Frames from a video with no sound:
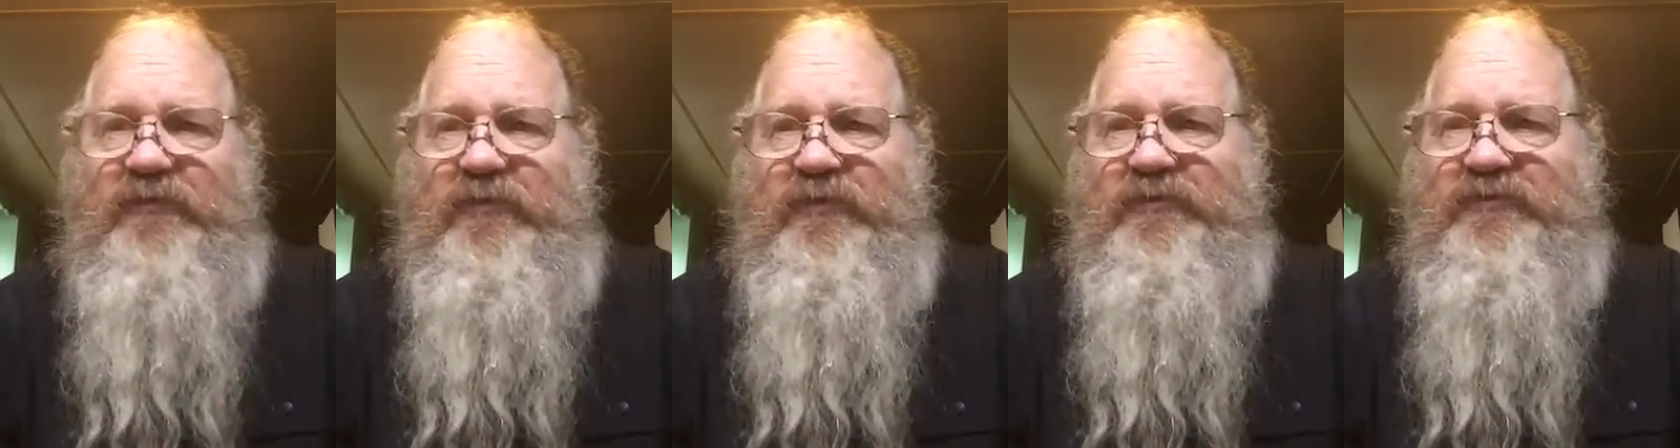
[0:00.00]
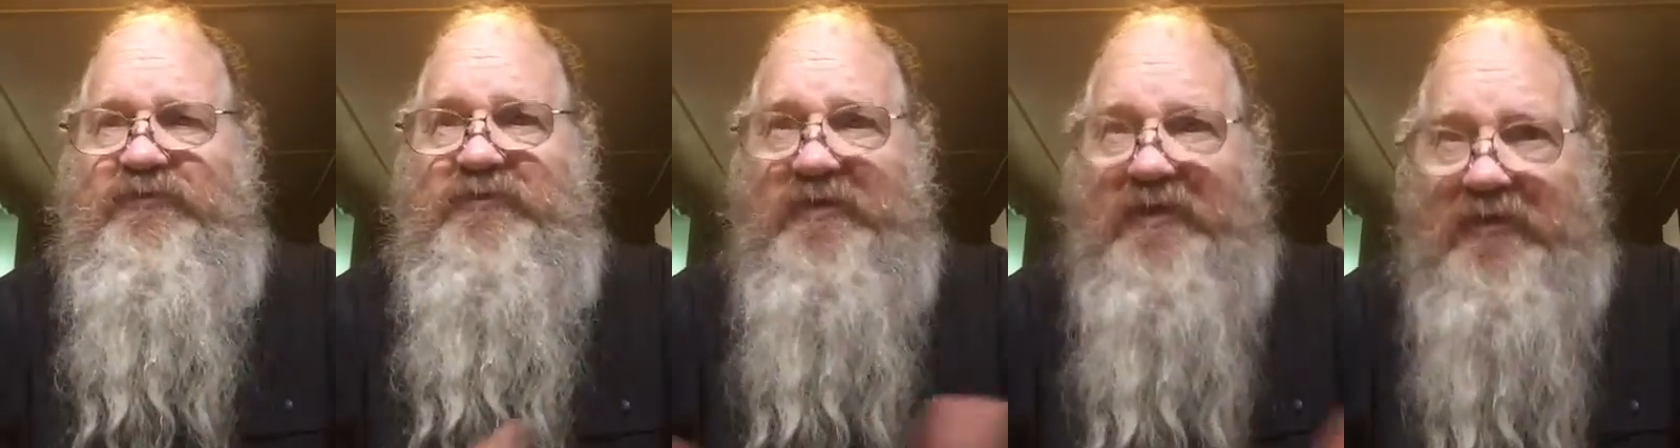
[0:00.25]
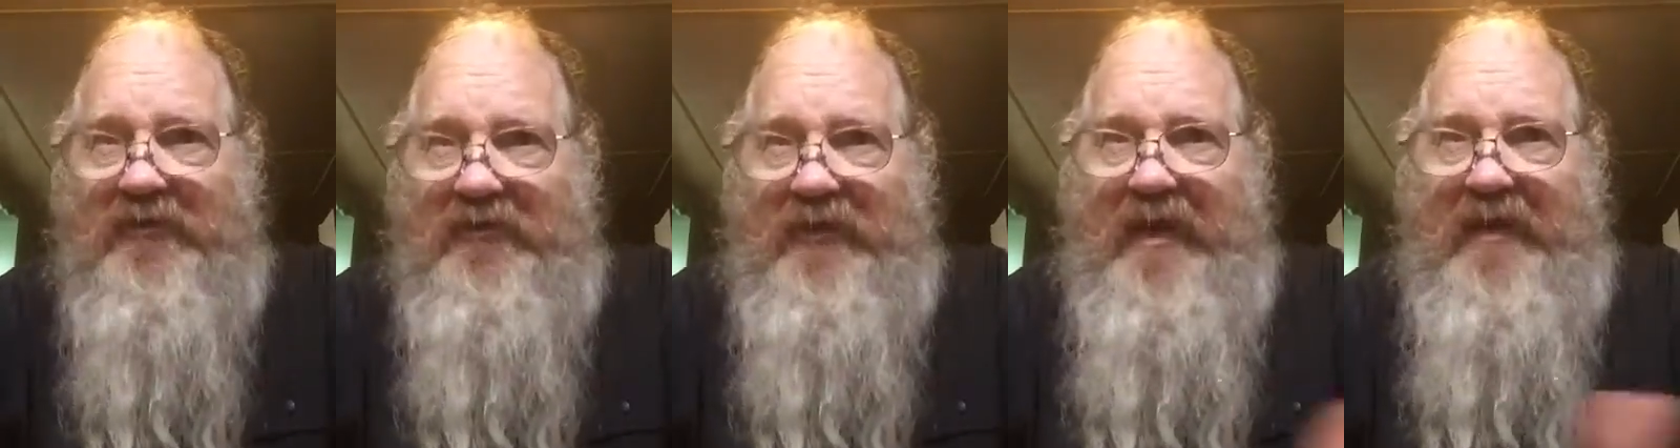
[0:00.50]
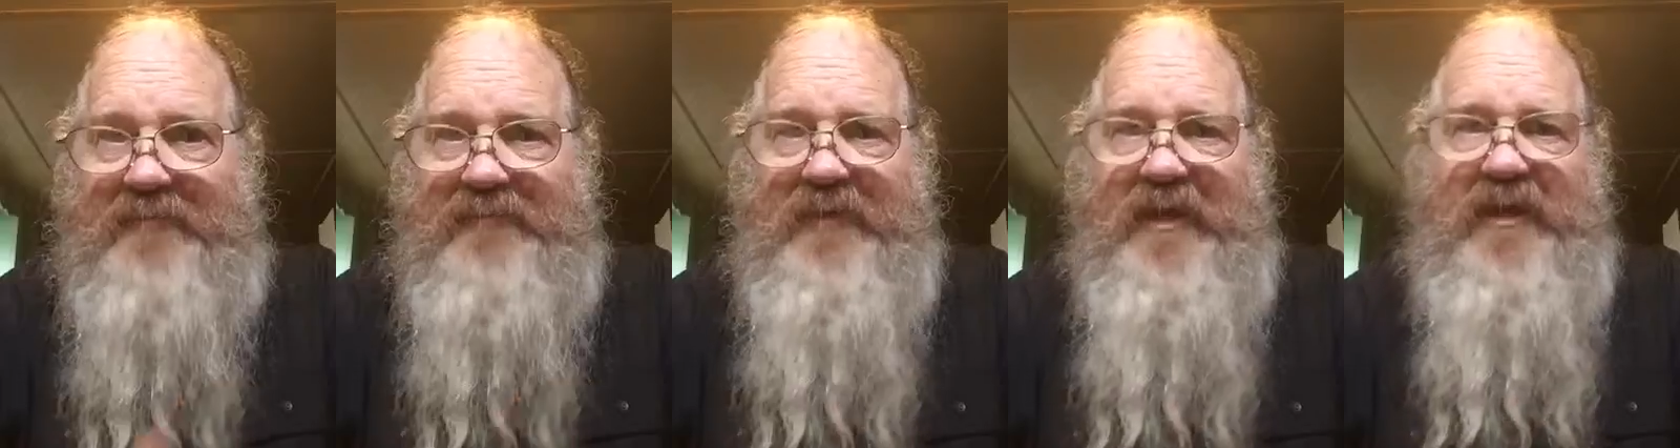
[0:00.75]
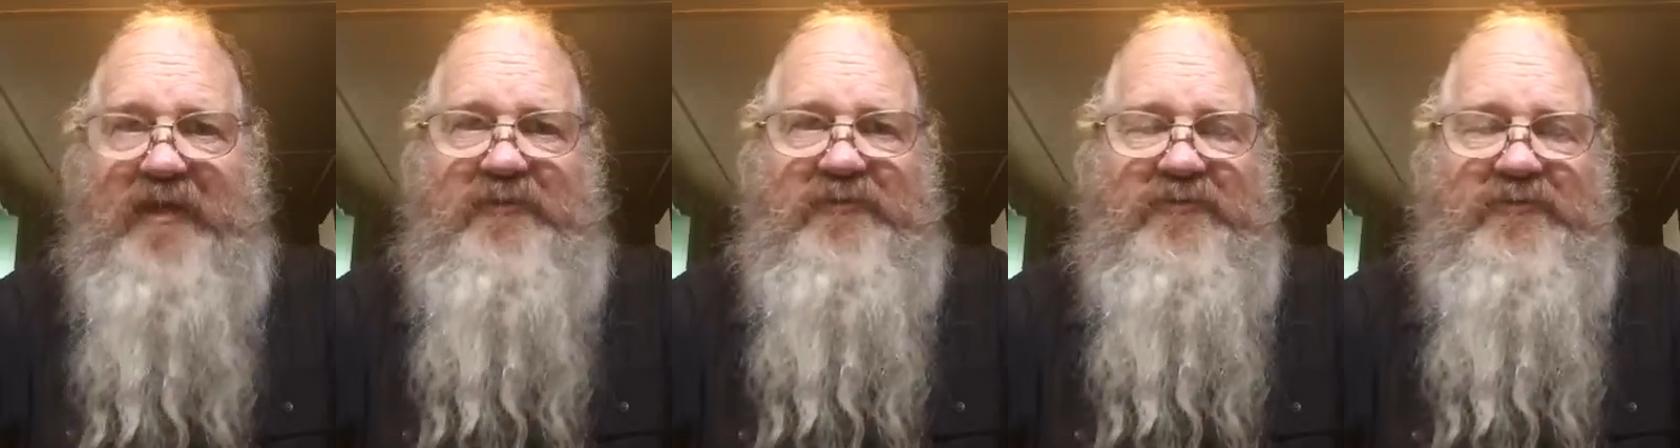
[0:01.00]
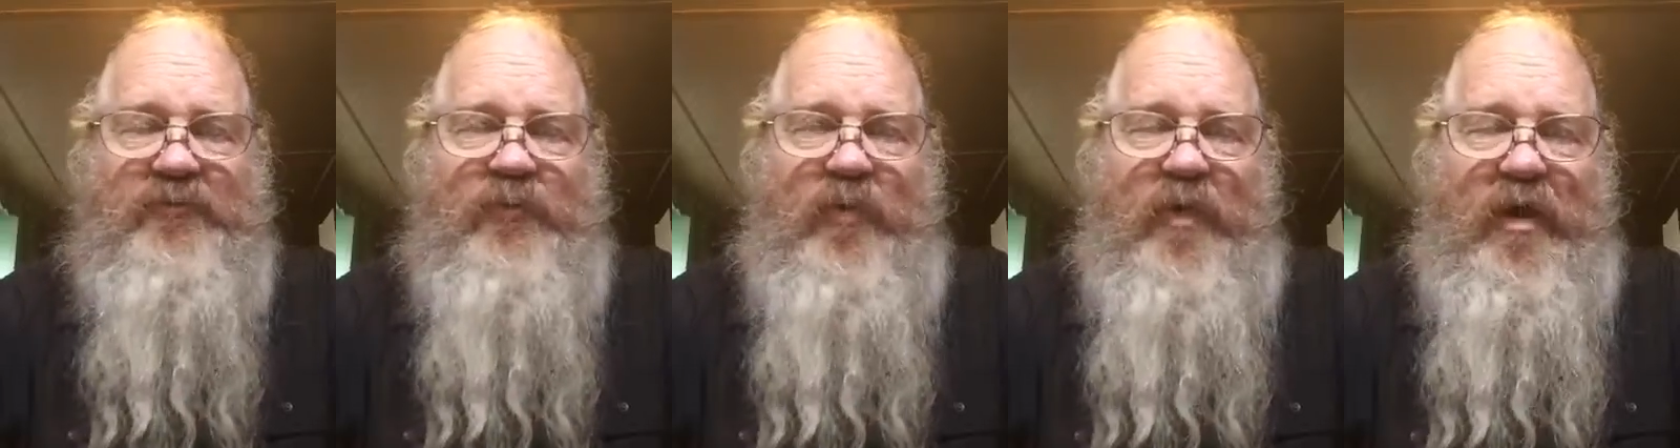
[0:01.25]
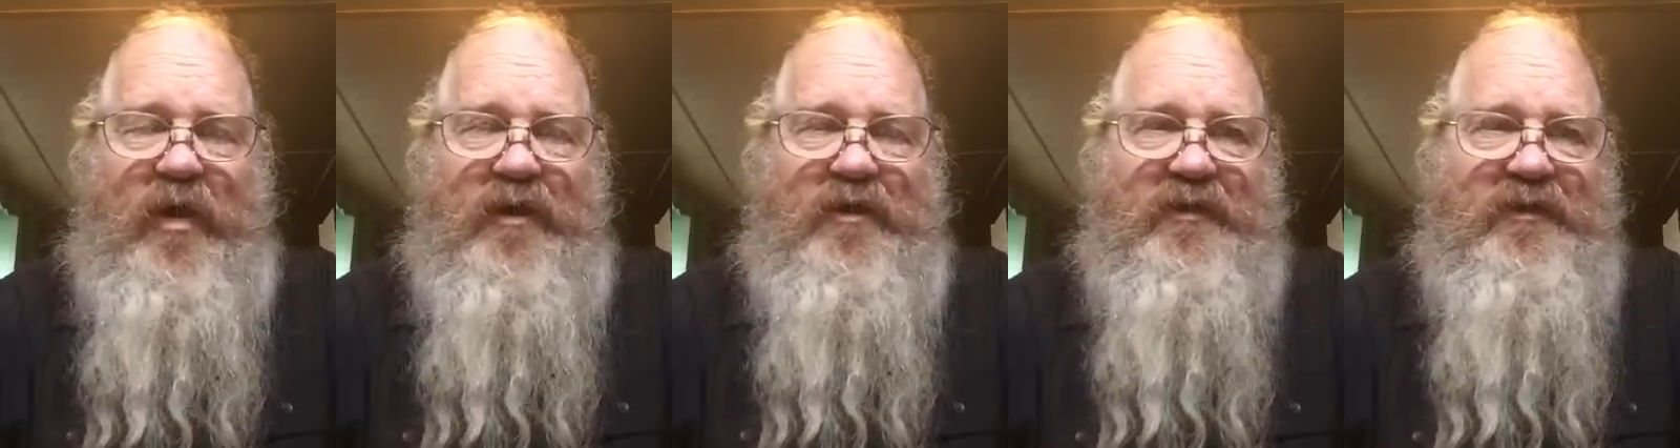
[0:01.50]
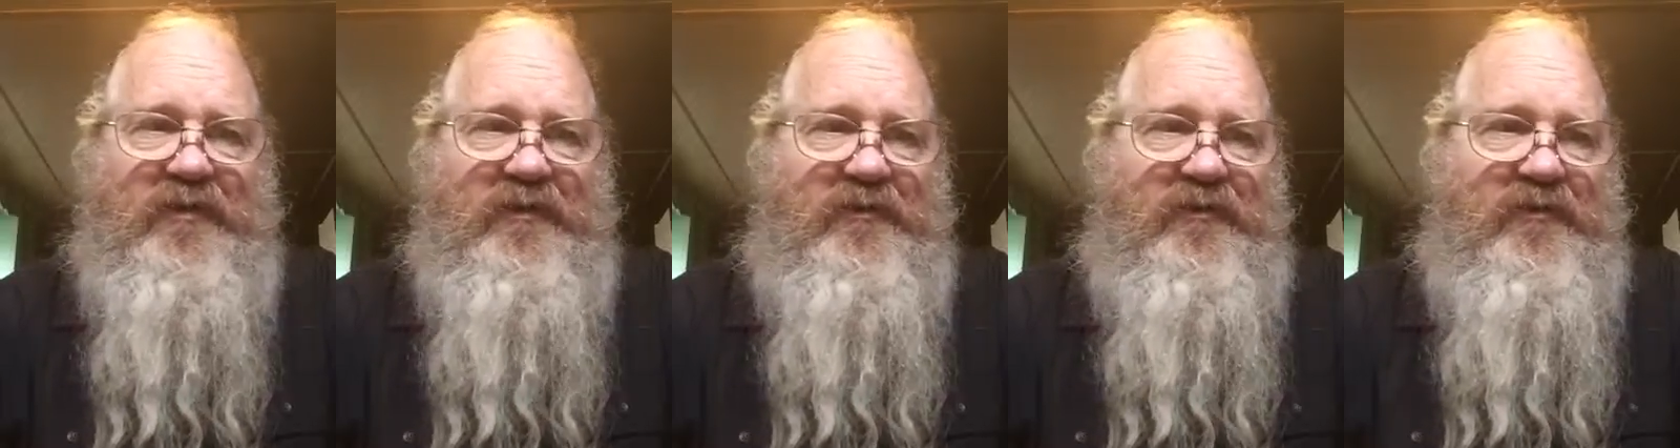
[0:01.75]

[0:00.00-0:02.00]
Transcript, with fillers: or steal that man's wallet